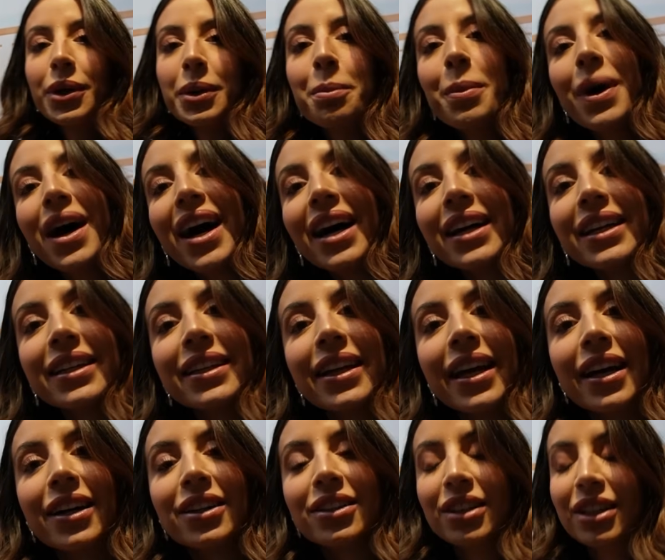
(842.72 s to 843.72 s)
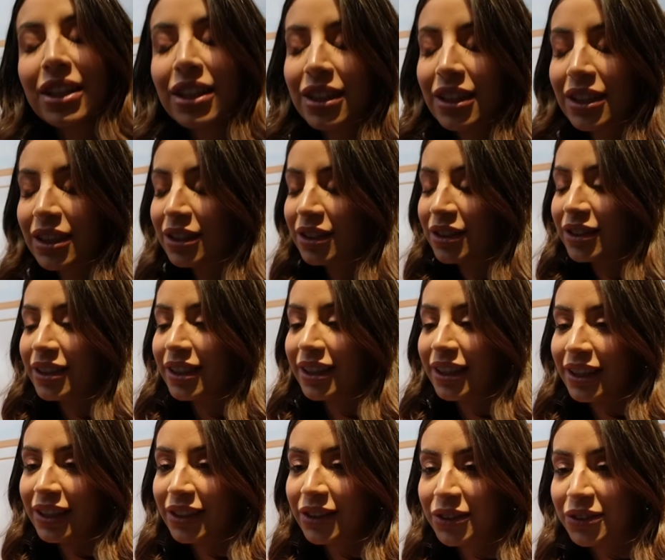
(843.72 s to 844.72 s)
and party now.
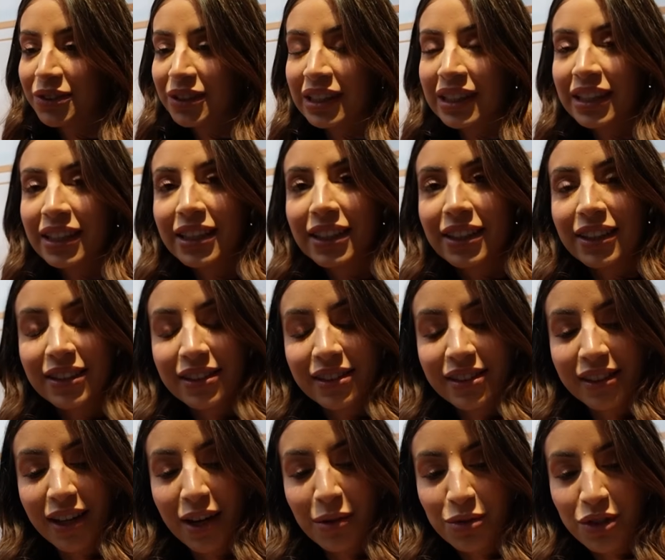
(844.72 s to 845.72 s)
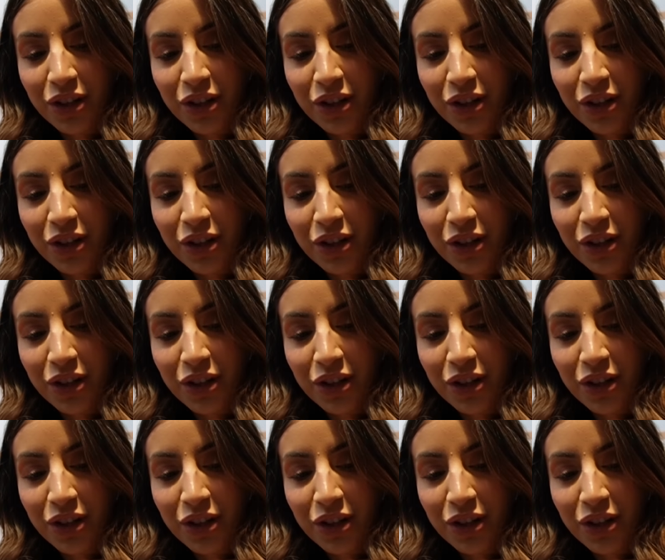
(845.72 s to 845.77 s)
Not really, because I'm